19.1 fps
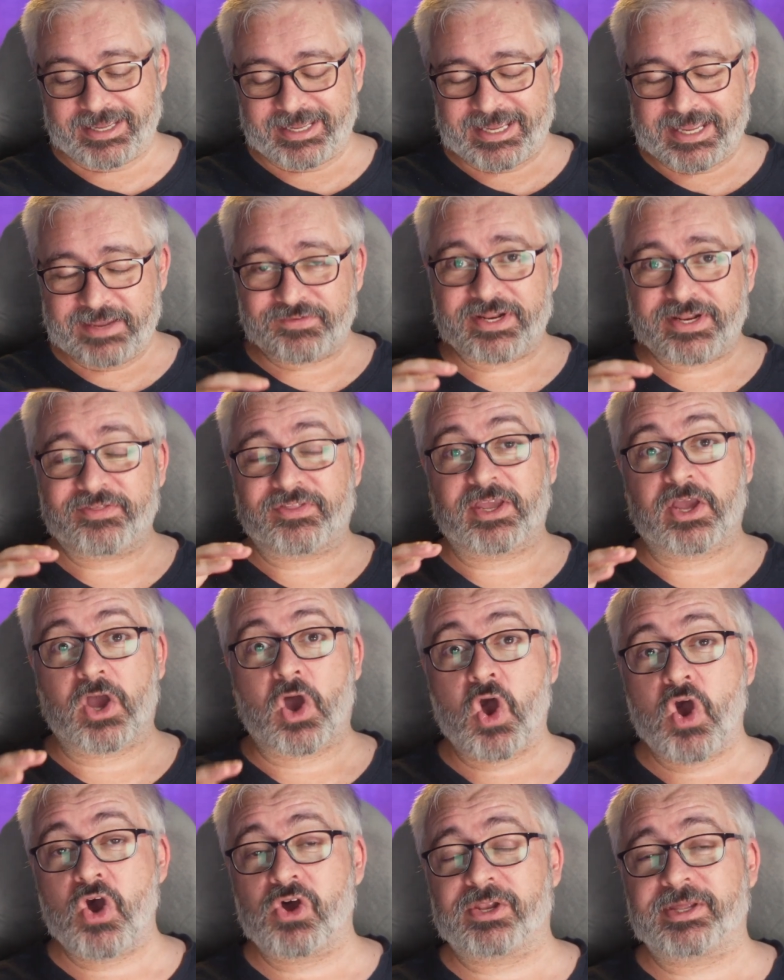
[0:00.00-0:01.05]
Even in the
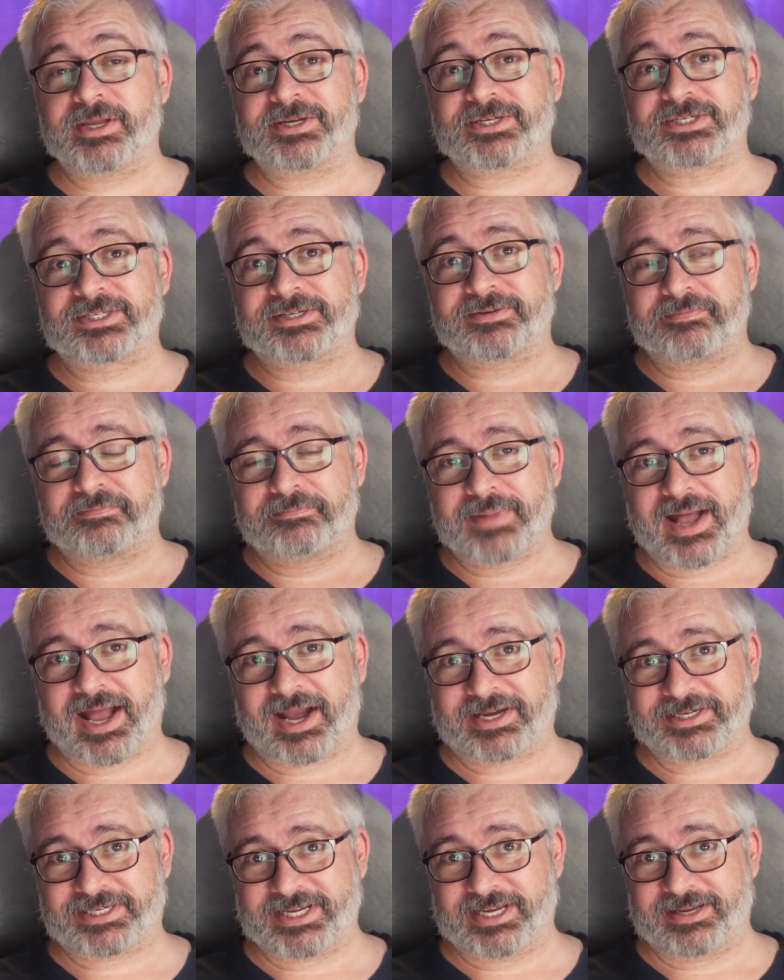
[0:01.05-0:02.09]
earliest
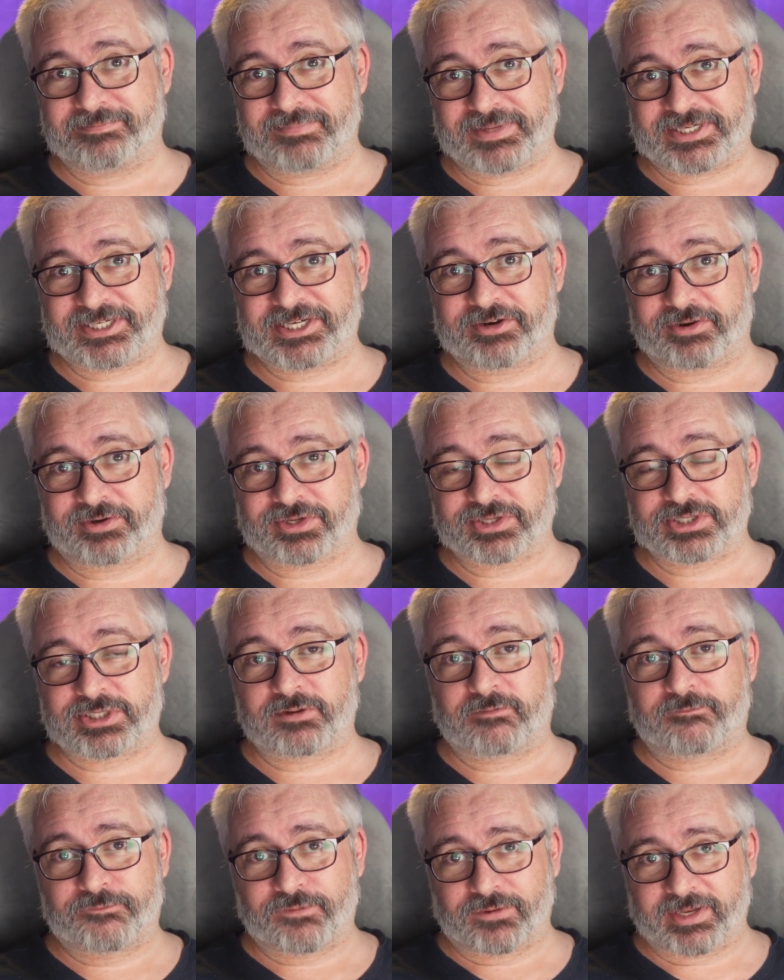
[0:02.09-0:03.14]
marketing materials
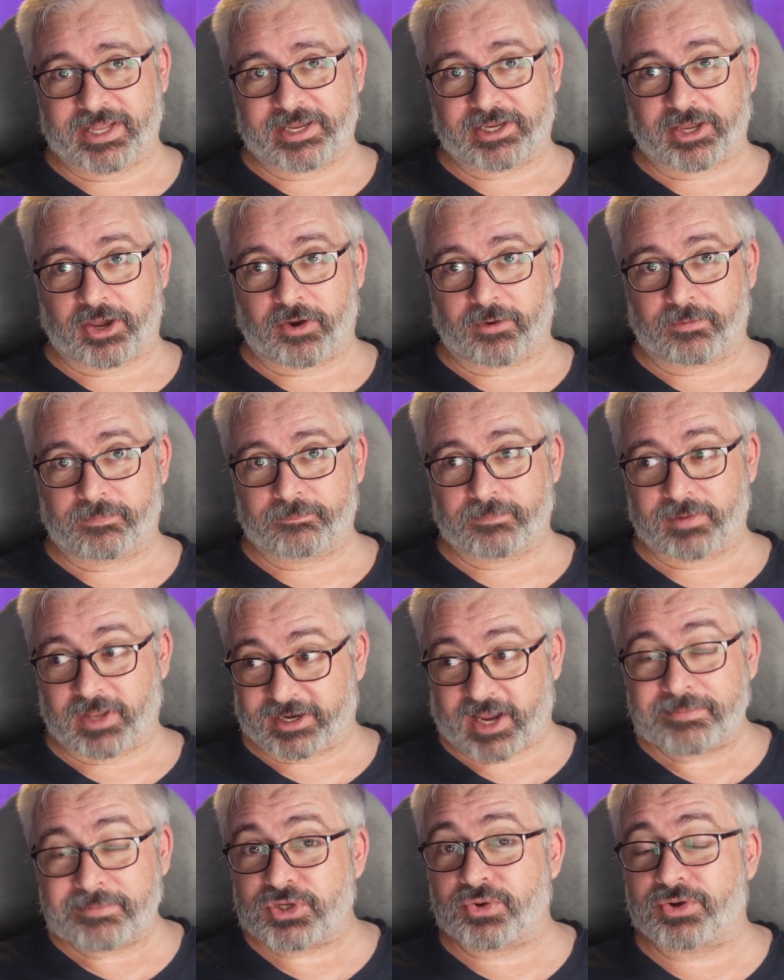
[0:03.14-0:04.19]
for Lego. Like,
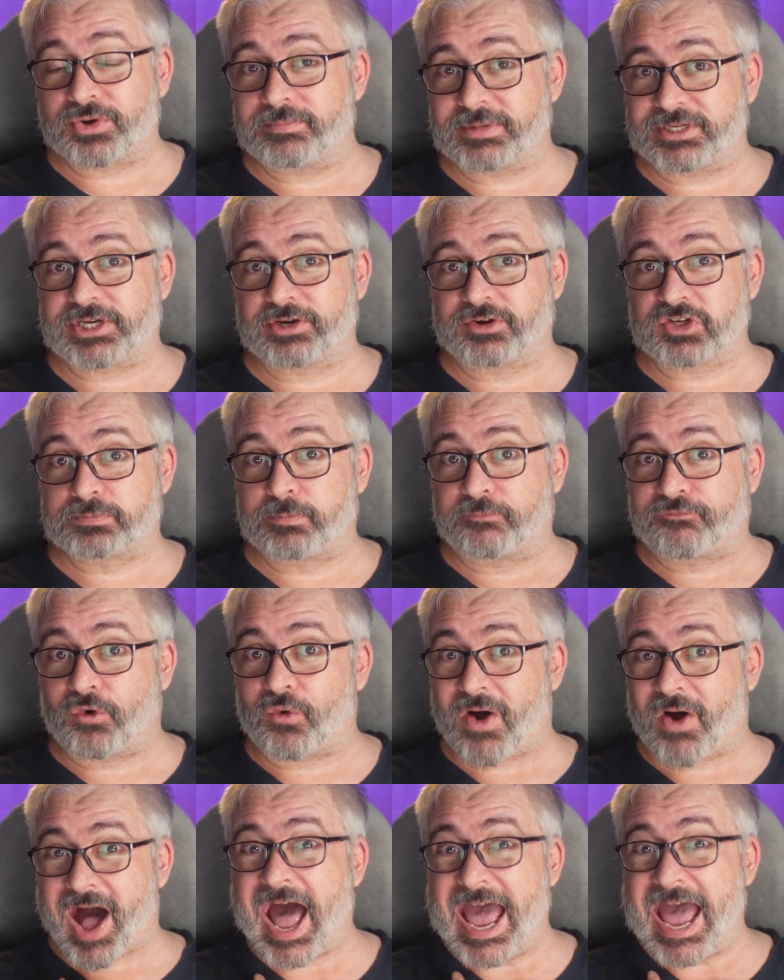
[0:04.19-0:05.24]
I'm talking materials
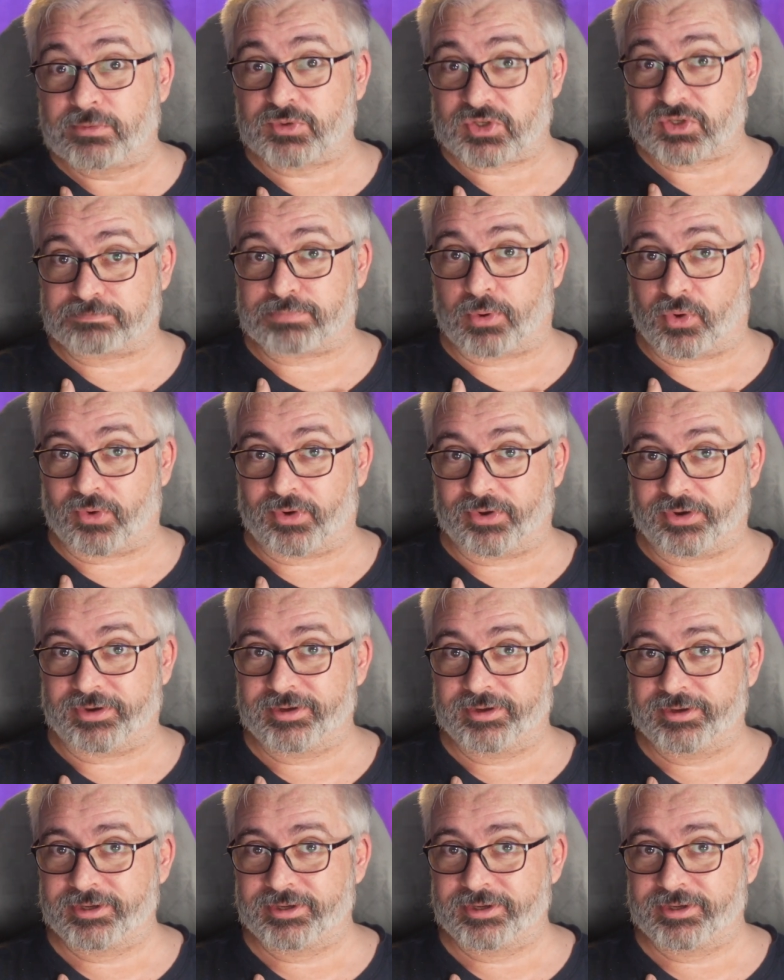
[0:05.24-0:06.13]
before I was born.